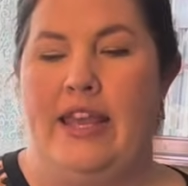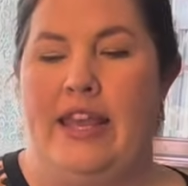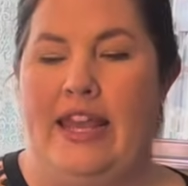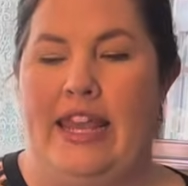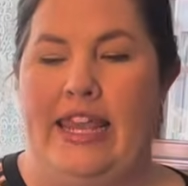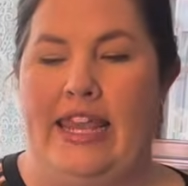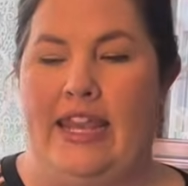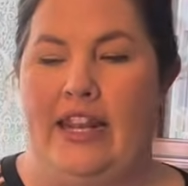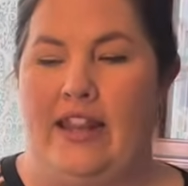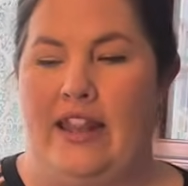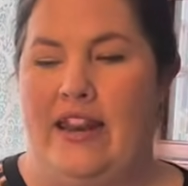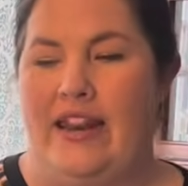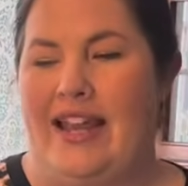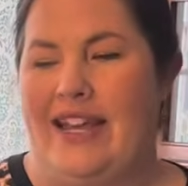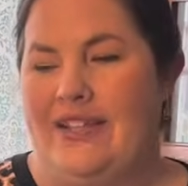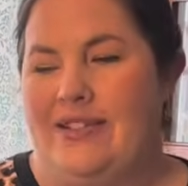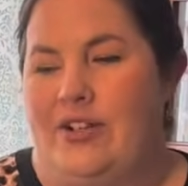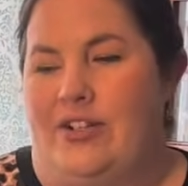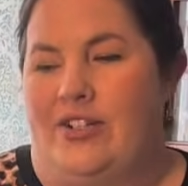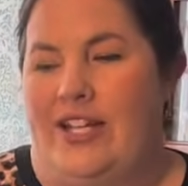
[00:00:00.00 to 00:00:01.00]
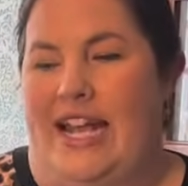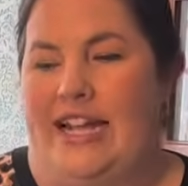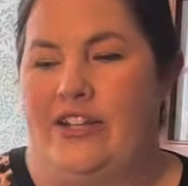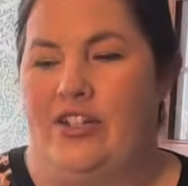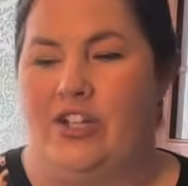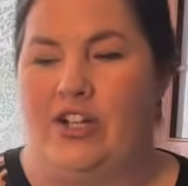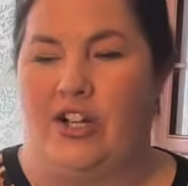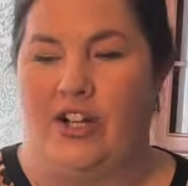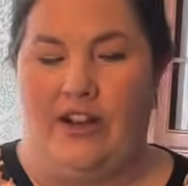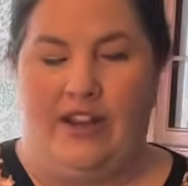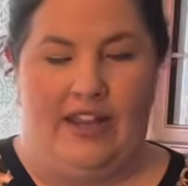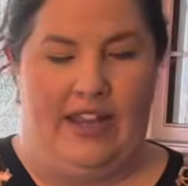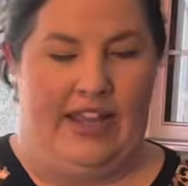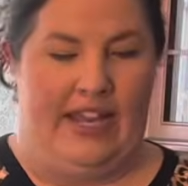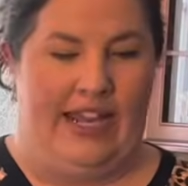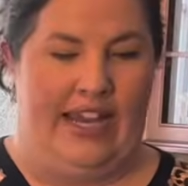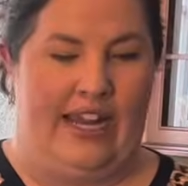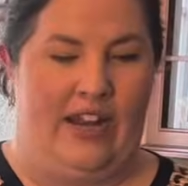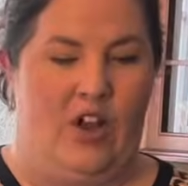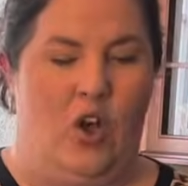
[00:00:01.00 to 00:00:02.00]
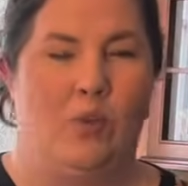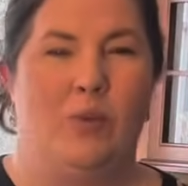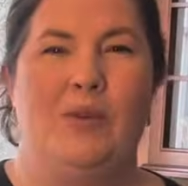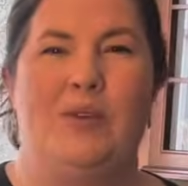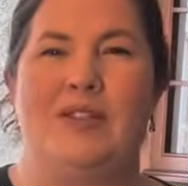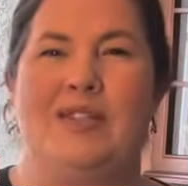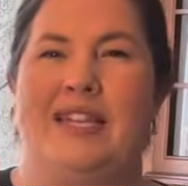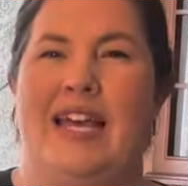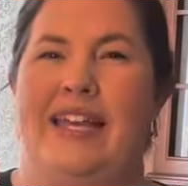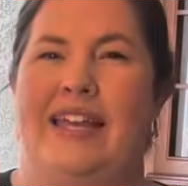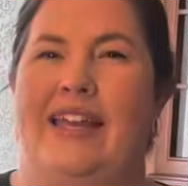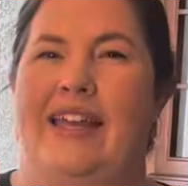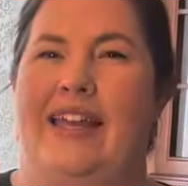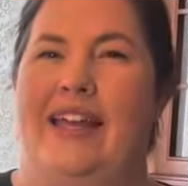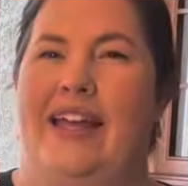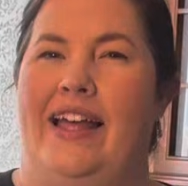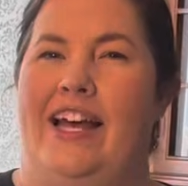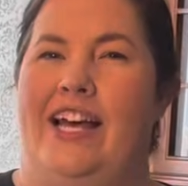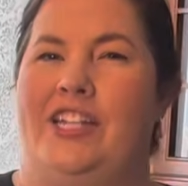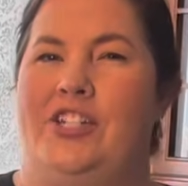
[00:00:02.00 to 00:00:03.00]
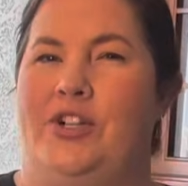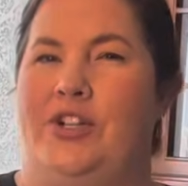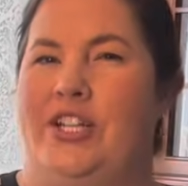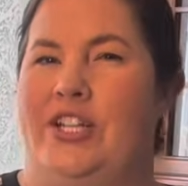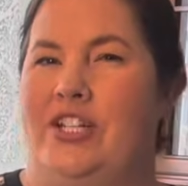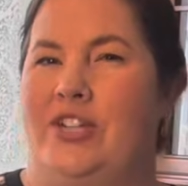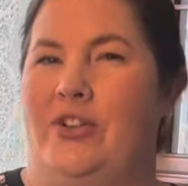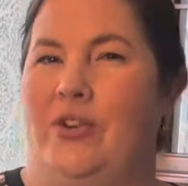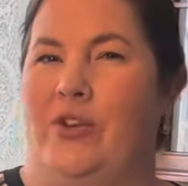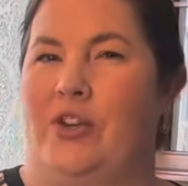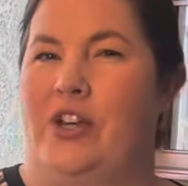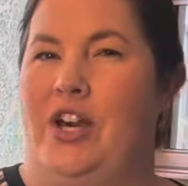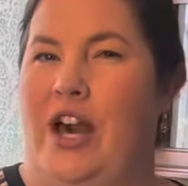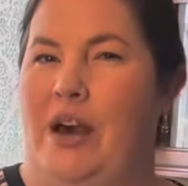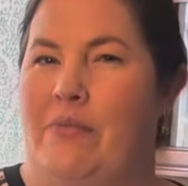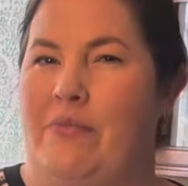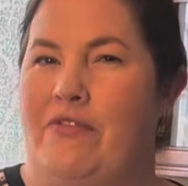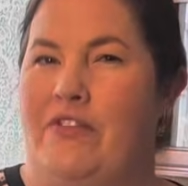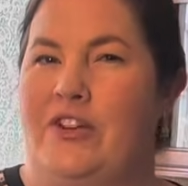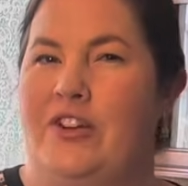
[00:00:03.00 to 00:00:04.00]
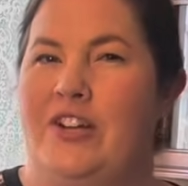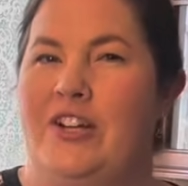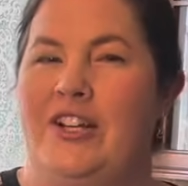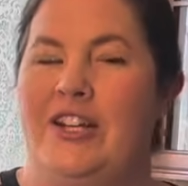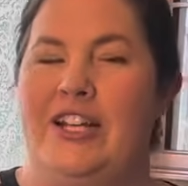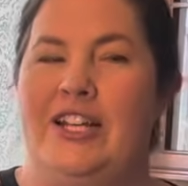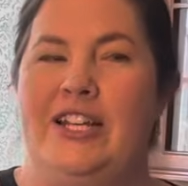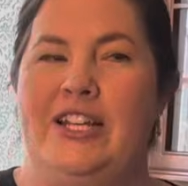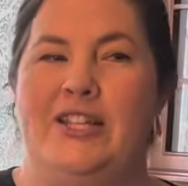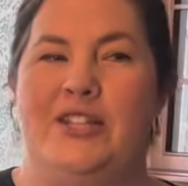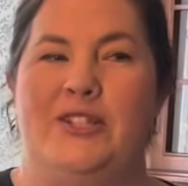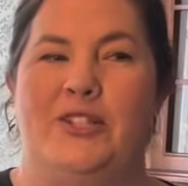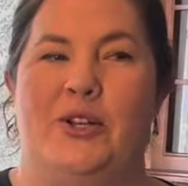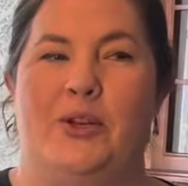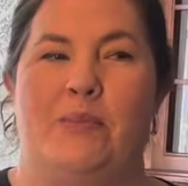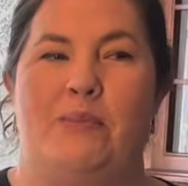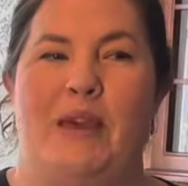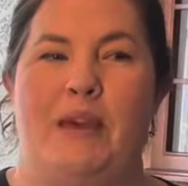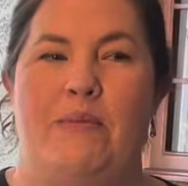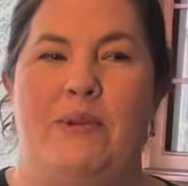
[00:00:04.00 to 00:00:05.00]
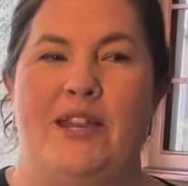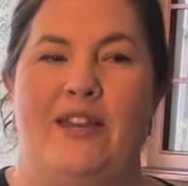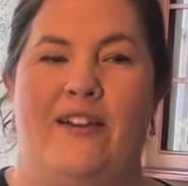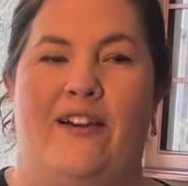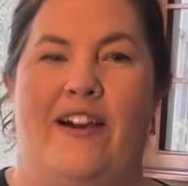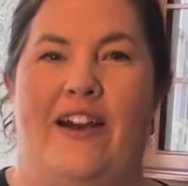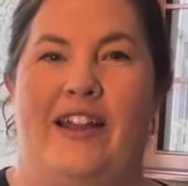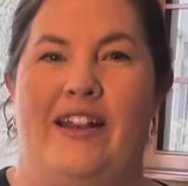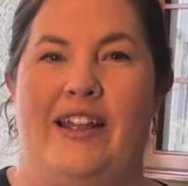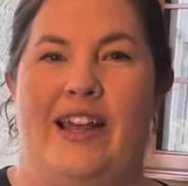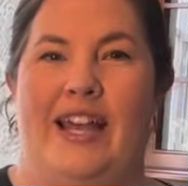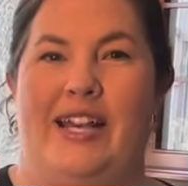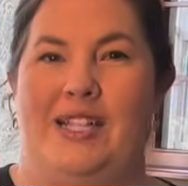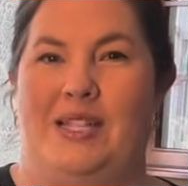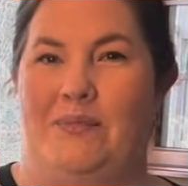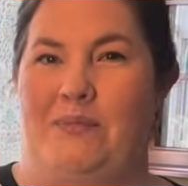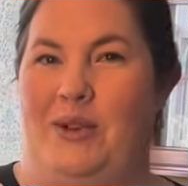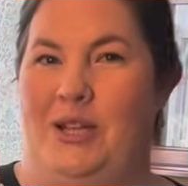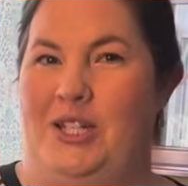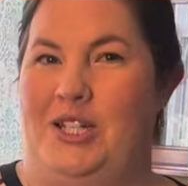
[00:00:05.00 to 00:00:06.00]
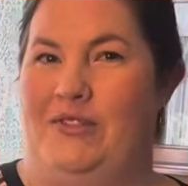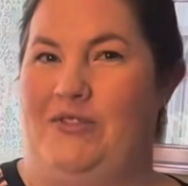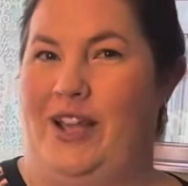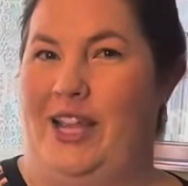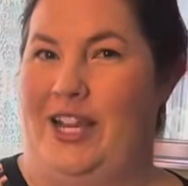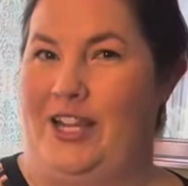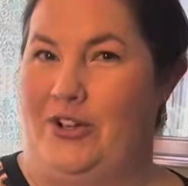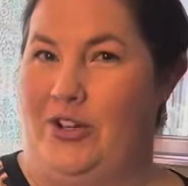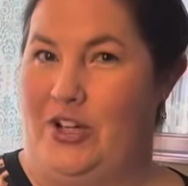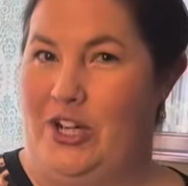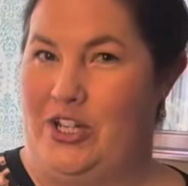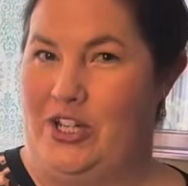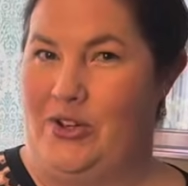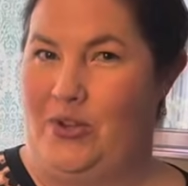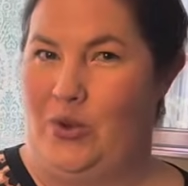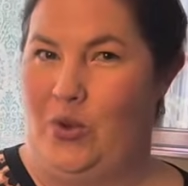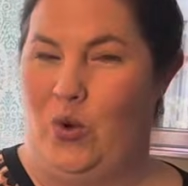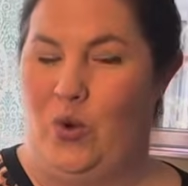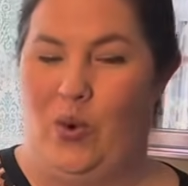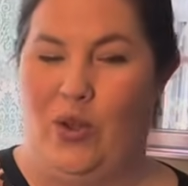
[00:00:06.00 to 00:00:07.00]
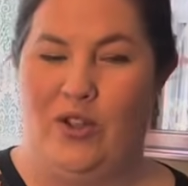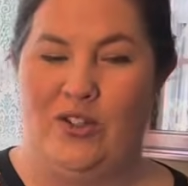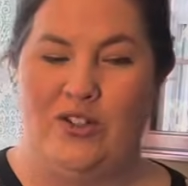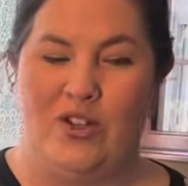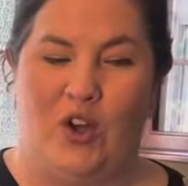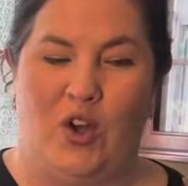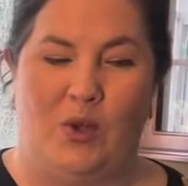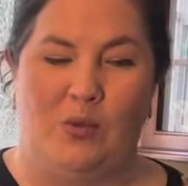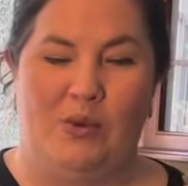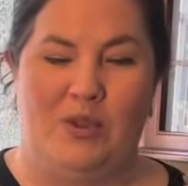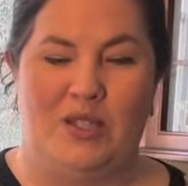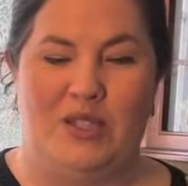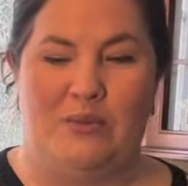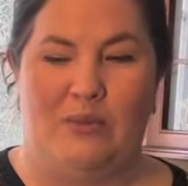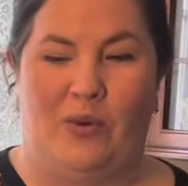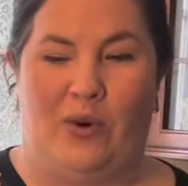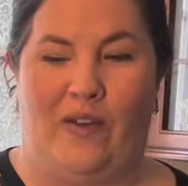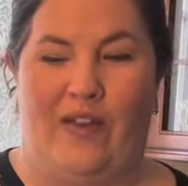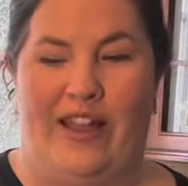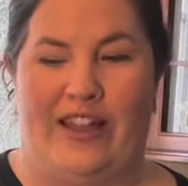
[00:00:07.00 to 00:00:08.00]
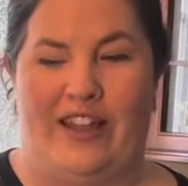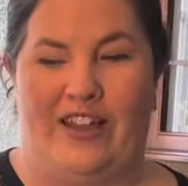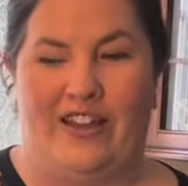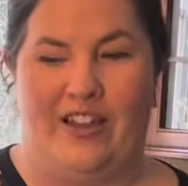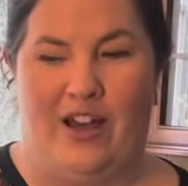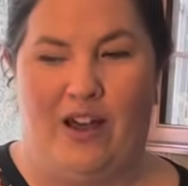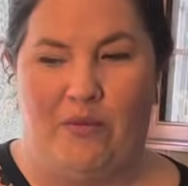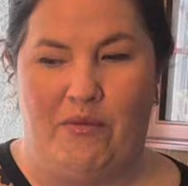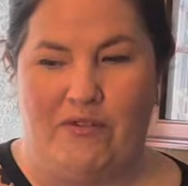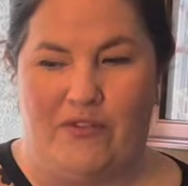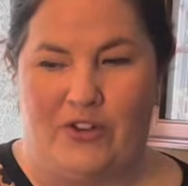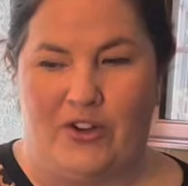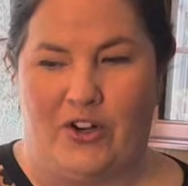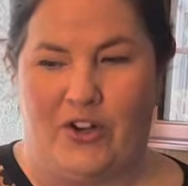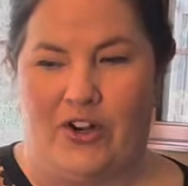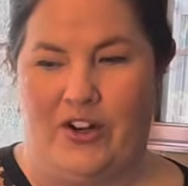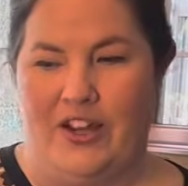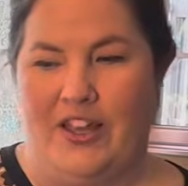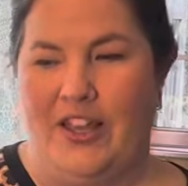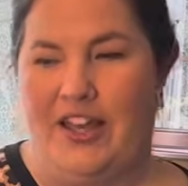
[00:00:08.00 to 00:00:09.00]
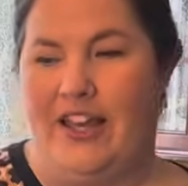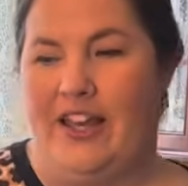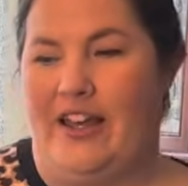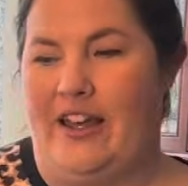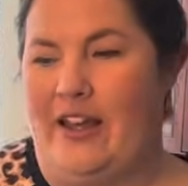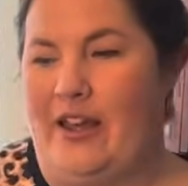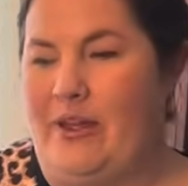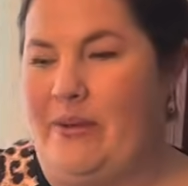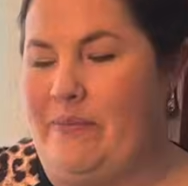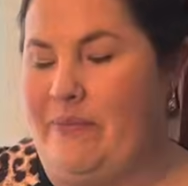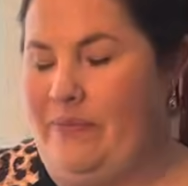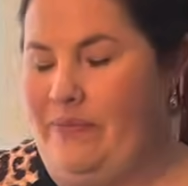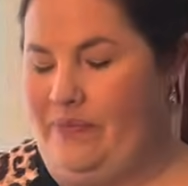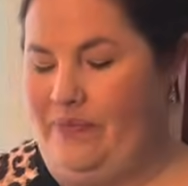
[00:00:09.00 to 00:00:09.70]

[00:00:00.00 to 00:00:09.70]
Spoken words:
and a nicer texture and almost like a traditional comforter. So maybe not as much of like a traditional quilt, almost more like a comforter. And